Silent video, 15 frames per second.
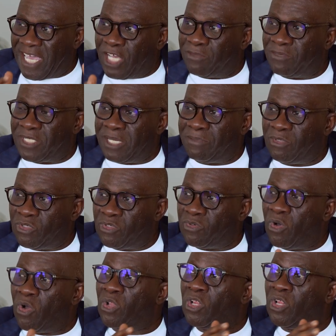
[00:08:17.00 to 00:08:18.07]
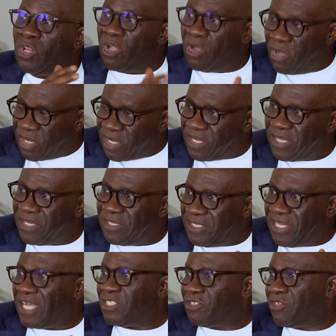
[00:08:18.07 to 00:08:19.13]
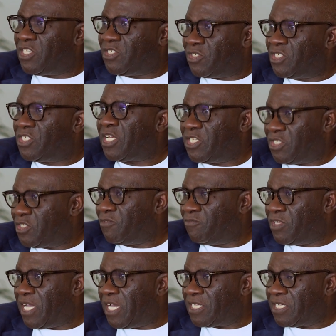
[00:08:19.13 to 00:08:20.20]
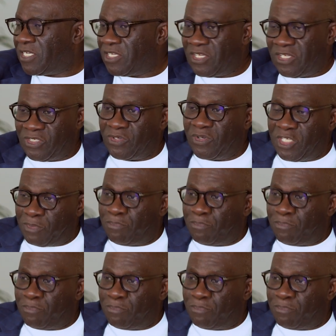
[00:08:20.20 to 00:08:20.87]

helps them to unlock that treasure chest of data. So it's